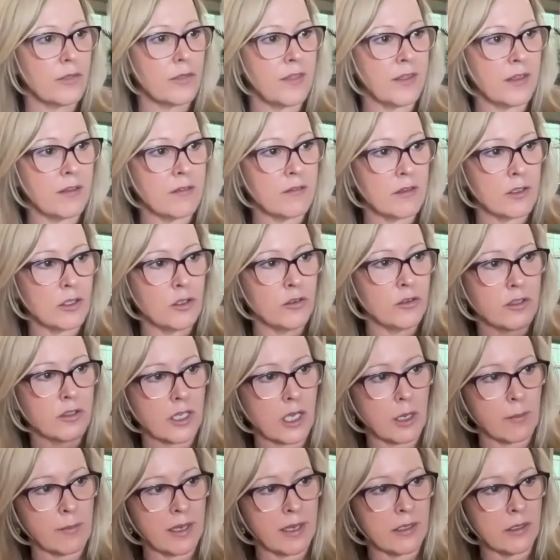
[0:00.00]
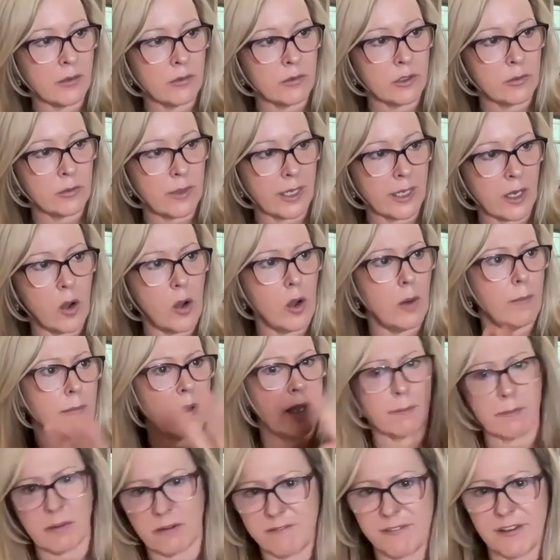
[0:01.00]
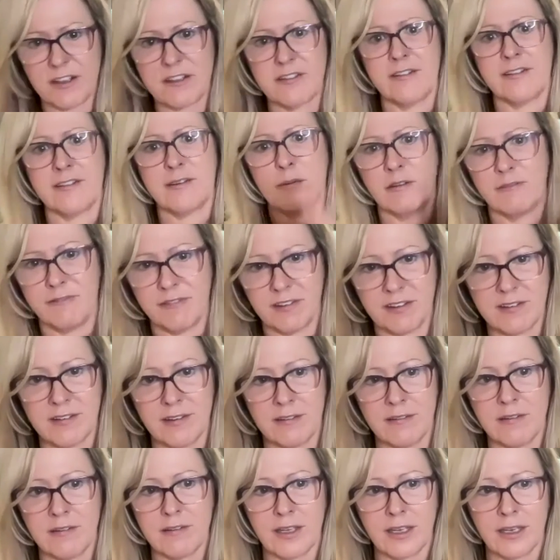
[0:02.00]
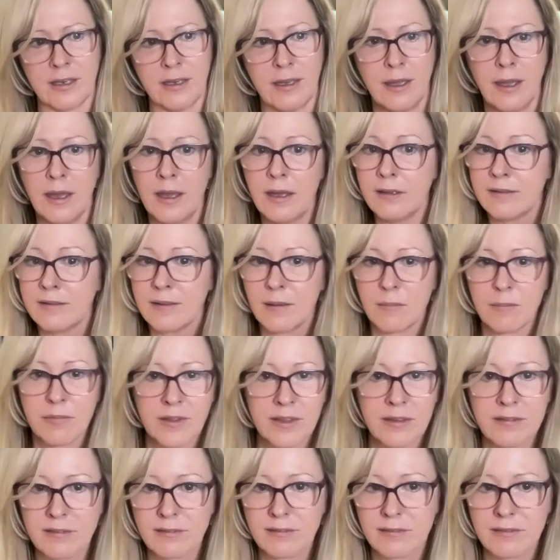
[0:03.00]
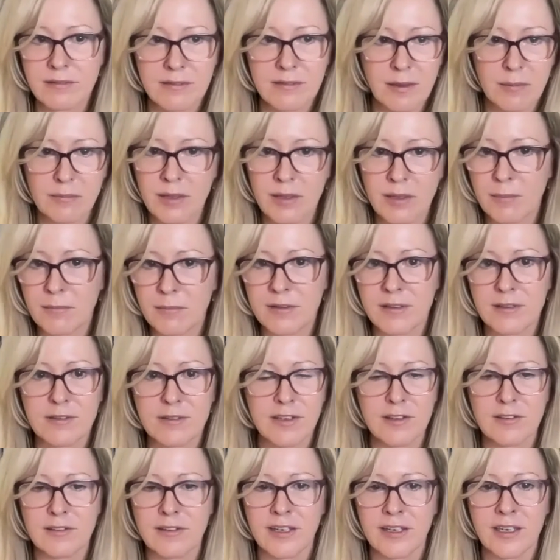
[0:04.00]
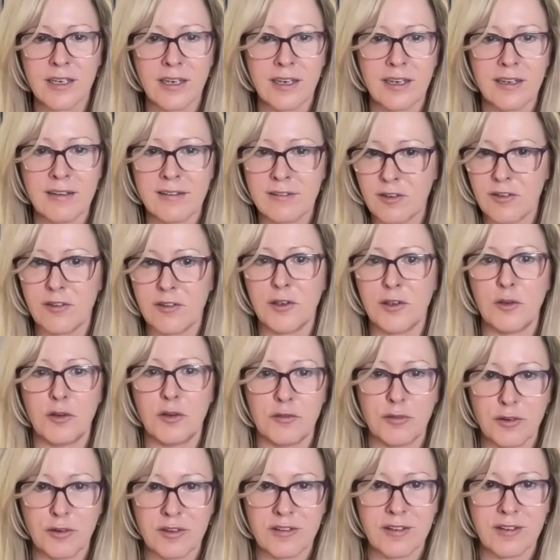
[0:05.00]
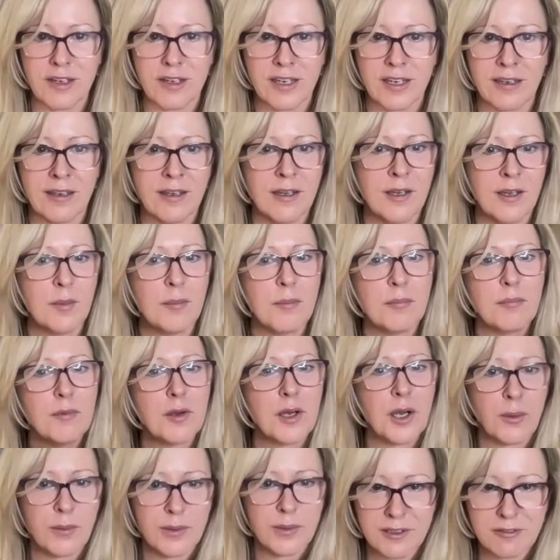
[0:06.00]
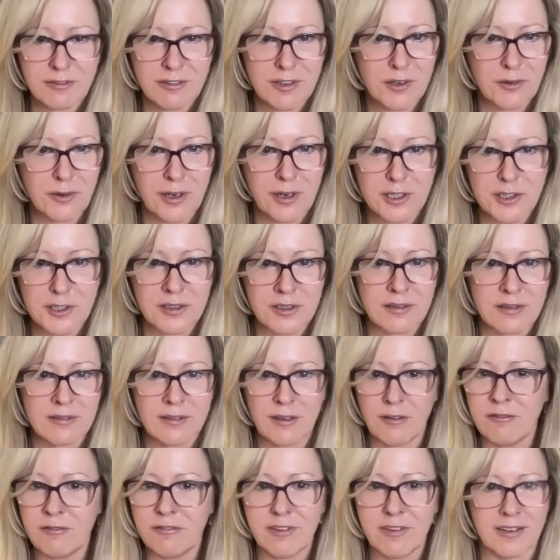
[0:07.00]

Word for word: things that used to come at you and you're like, oh man, I'm going to fix this, I'm going to fix this. It's like something's, sometimes it's just like, it's just the universe saying, go a different direction. Don't fix